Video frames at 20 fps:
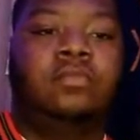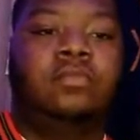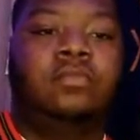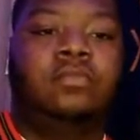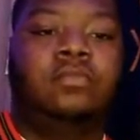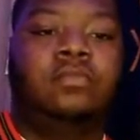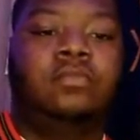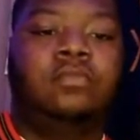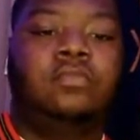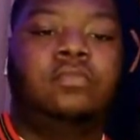
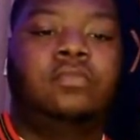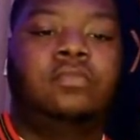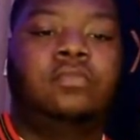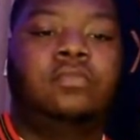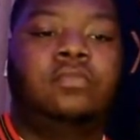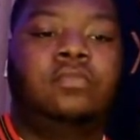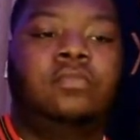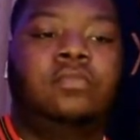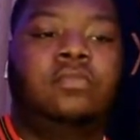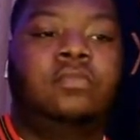
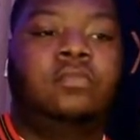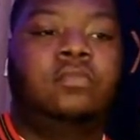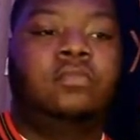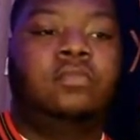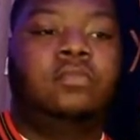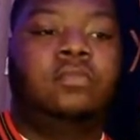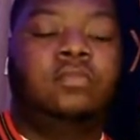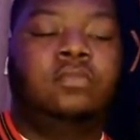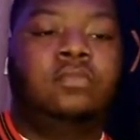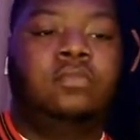
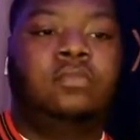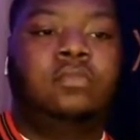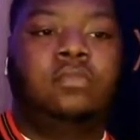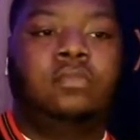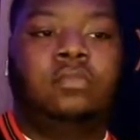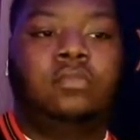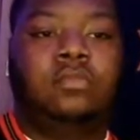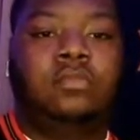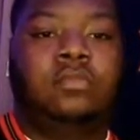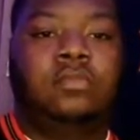
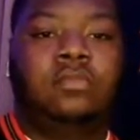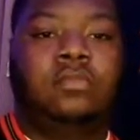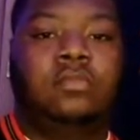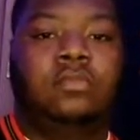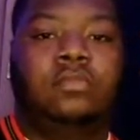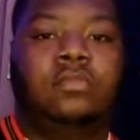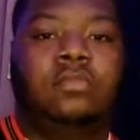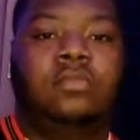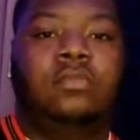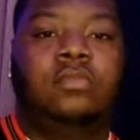
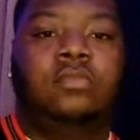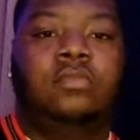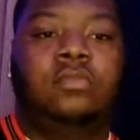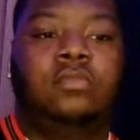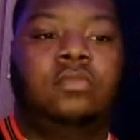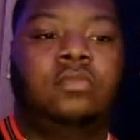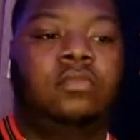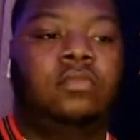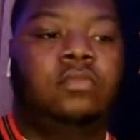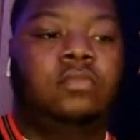
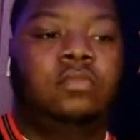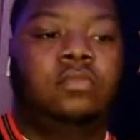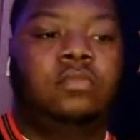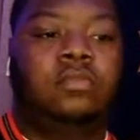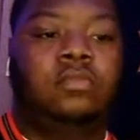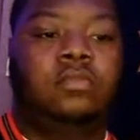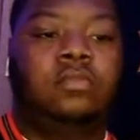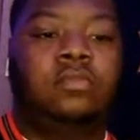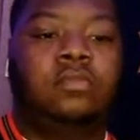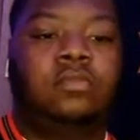
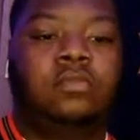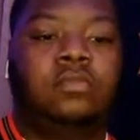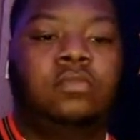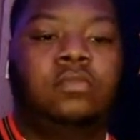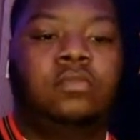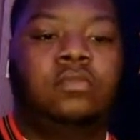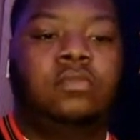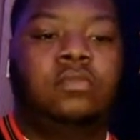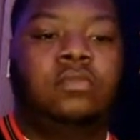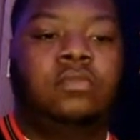
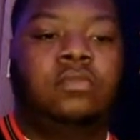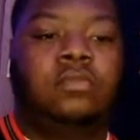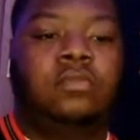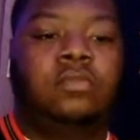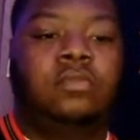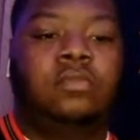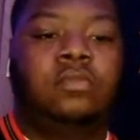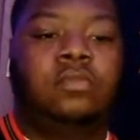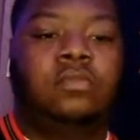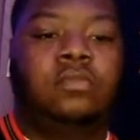
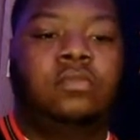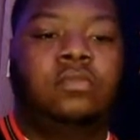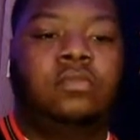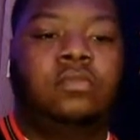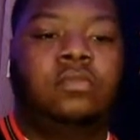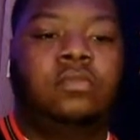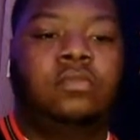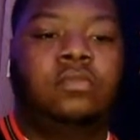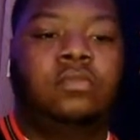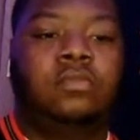
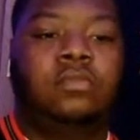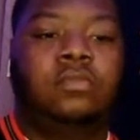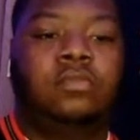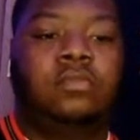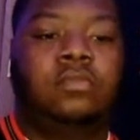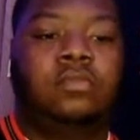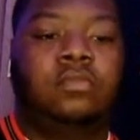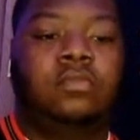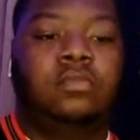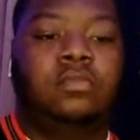
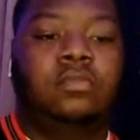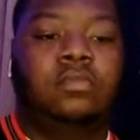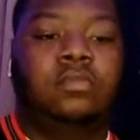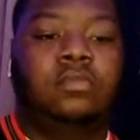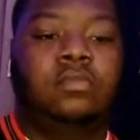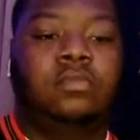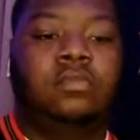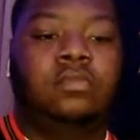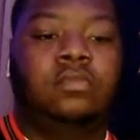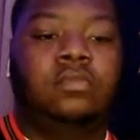
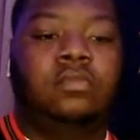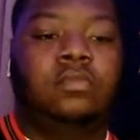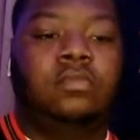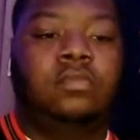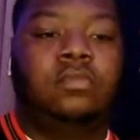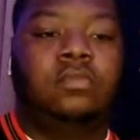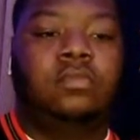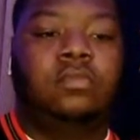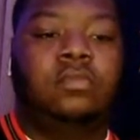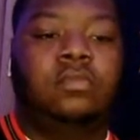
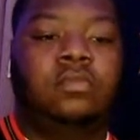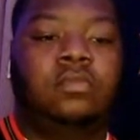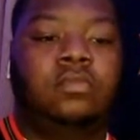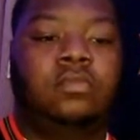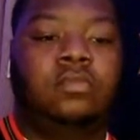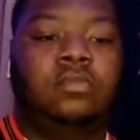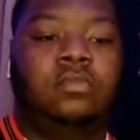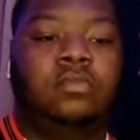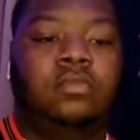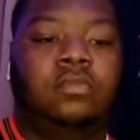
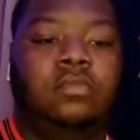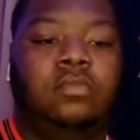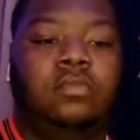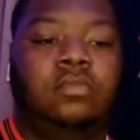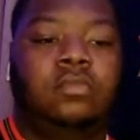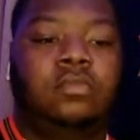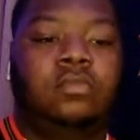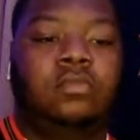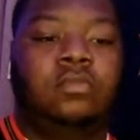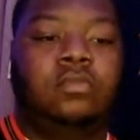
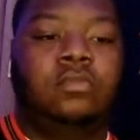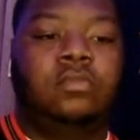(silent)